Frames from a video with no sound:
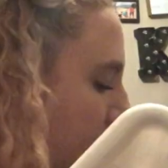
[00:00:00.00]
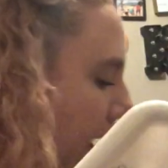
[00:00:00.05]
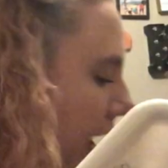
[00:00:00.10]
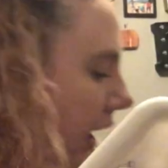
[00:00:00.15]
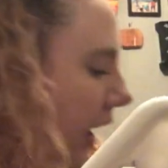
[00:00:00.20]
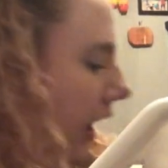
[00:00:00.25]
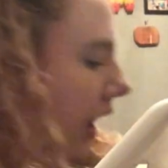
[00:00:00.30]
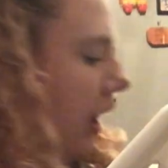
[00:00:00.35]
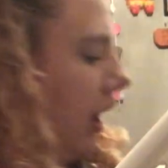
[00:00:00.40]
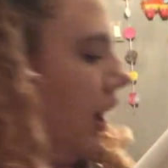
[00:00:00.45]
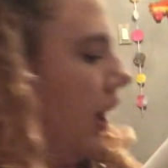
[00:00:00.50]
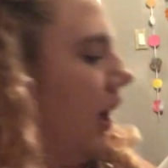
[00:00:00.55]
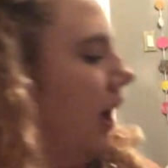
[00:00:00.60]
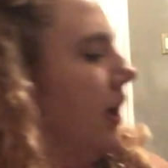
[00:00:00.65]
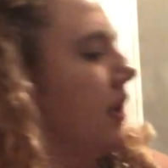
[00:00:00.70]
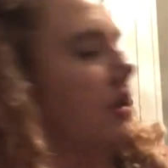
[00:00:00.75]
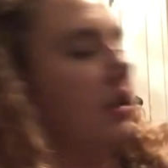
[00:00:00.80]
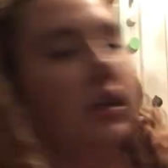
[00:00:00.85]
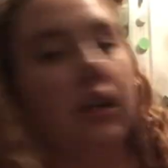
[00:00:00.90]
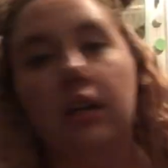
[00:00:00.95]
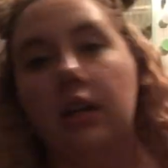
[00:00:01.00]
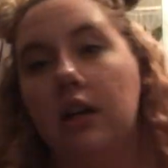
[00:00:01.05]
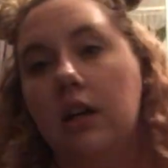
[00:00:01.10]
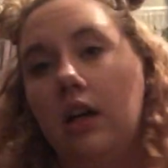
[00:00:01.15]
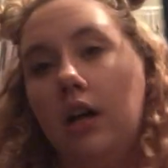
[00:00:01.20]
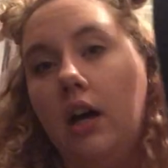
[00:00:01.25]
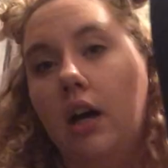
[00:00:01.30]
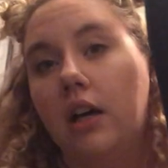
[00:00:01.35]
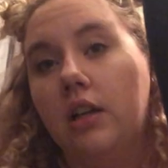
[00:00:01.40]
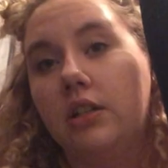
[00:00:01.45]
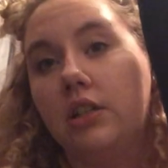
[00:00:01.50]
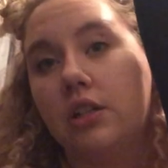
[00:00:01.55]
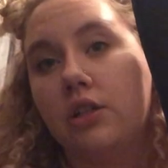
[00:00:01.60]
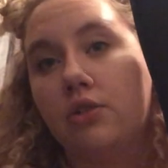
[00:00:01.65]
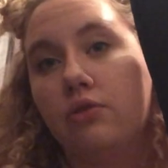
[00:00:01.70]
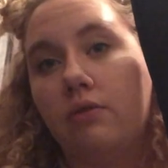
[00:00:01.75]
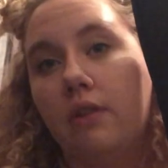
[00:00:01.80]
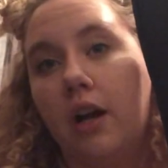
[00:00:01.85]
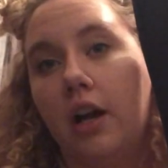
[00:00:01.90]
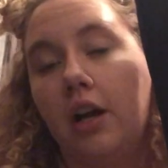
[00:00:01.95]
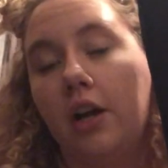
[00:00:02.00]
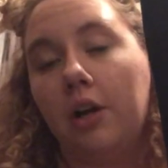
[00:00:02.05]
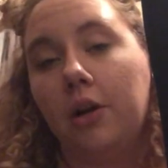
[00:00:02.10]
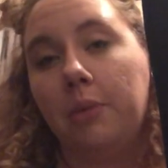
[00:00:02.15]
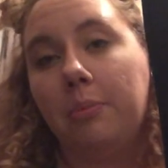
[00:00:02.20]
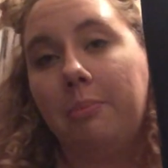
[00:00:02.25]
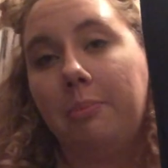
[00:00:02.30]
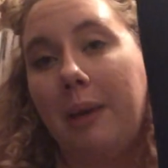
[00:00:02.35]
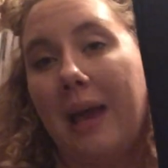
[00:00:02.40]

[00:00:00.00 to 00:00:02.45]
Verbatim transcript: And I got a dish dryer